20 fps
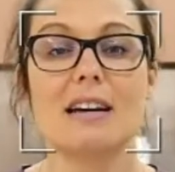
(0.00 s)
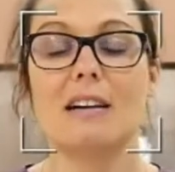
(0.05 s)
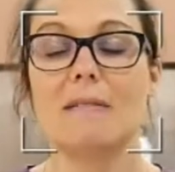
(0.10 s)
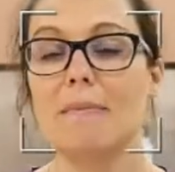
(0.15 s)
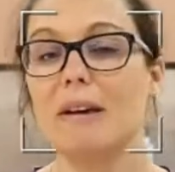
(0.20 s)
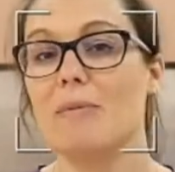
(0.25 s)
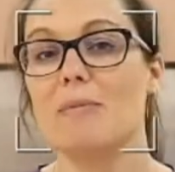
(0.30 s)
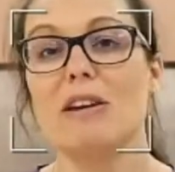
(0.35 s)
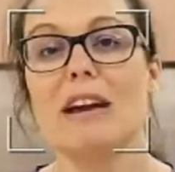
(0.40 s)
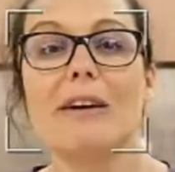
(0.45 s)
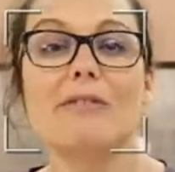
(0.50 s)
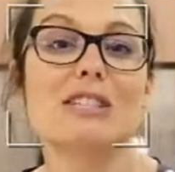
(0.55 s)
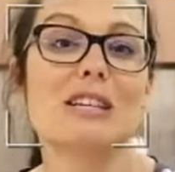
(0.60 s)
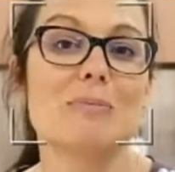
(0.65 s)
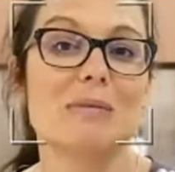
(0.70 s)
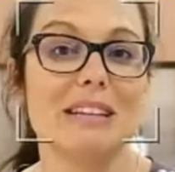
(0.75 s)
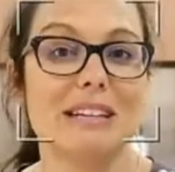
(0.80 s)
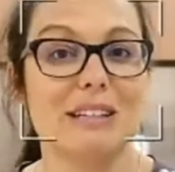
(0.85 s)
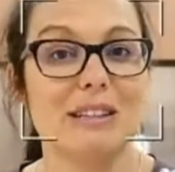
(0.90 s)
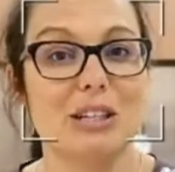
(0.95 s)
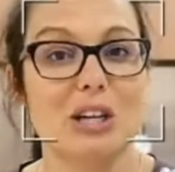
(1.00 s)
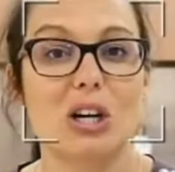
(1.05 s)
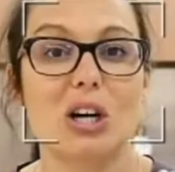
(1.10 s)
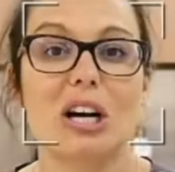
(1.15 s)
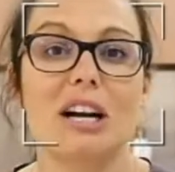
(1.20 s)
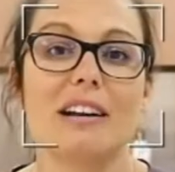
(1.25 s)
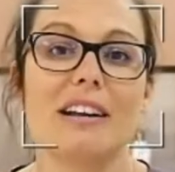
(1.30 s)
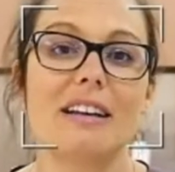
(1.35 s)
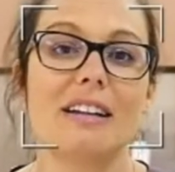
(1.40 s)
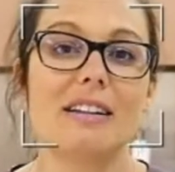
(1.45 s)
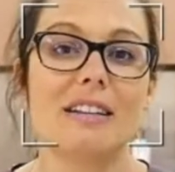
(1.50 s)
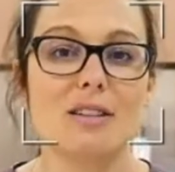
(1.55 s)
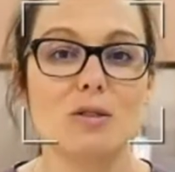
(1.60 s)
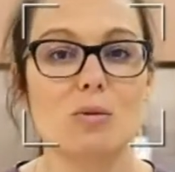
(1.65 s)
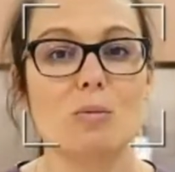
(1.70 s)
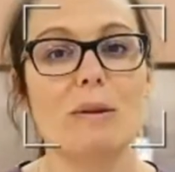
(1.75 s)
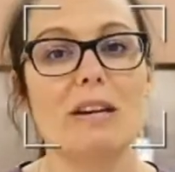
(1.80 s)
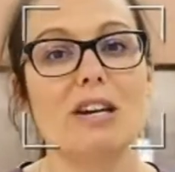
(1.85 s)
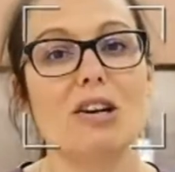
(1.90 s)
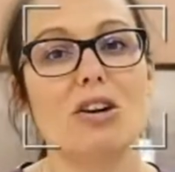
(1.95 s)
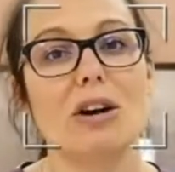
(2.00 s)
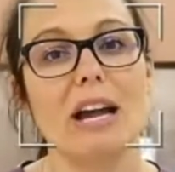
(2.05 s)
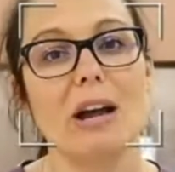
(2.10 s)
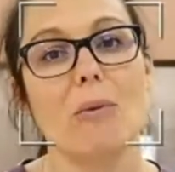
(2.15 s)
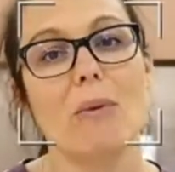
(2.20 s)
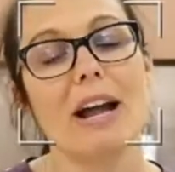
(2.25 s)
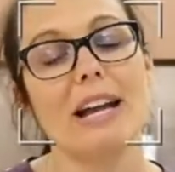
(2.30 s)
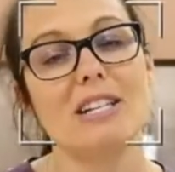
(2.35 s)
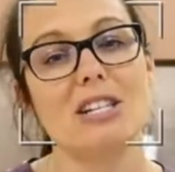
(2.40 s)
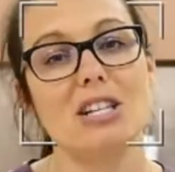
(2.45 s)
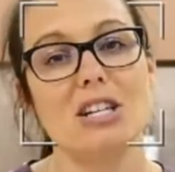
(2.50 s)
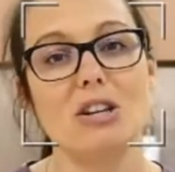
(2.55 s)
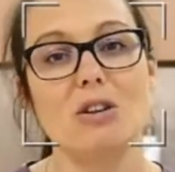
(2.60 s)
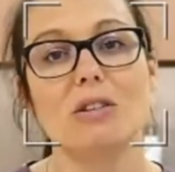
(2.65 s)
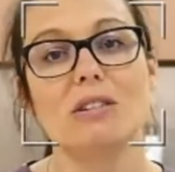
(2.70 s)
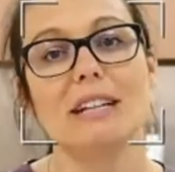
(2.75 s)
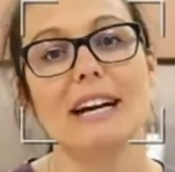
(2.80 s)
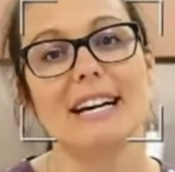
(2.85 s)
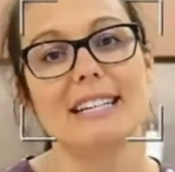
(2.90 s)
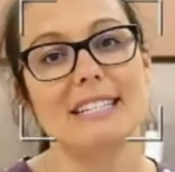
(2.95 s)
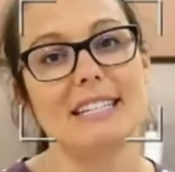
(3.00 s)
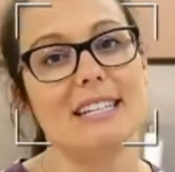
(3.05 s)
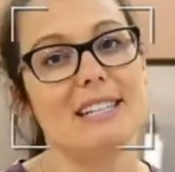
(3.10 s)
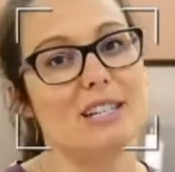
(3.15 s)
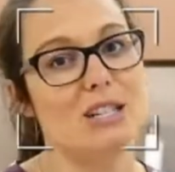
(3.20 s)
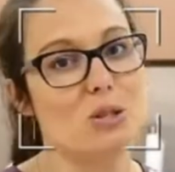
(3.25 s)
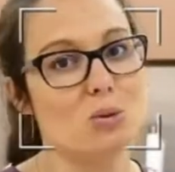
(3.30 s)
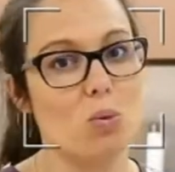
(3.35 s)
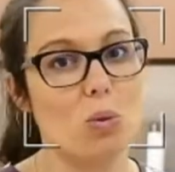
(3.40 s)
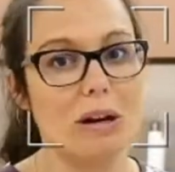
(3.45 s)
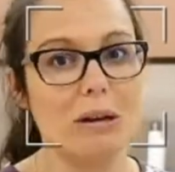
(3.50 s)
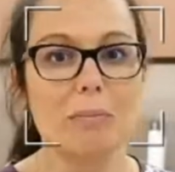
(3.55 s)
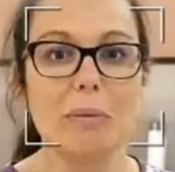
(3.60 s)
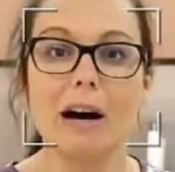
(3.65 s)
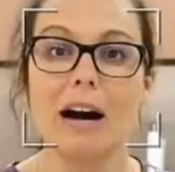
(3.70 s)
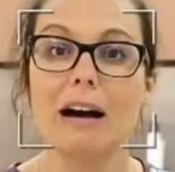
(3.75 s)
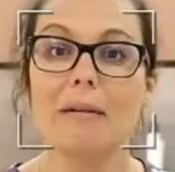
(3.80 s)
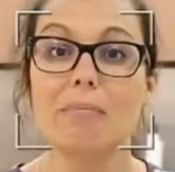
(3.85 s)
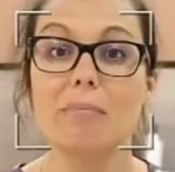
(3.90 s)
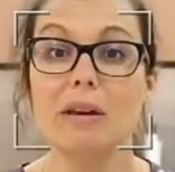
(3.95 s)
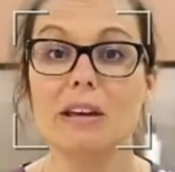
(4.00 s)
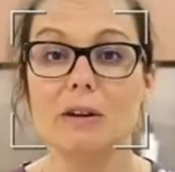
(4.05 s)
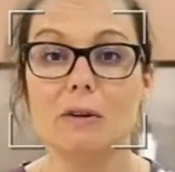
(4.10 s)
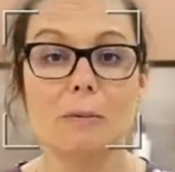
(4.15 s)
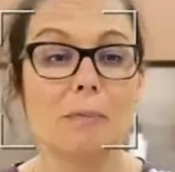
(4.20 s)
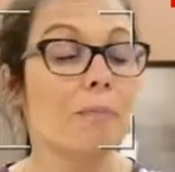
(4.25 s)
Maybe you have something in the garden. This would be a great way to utilize it in this one pot meal.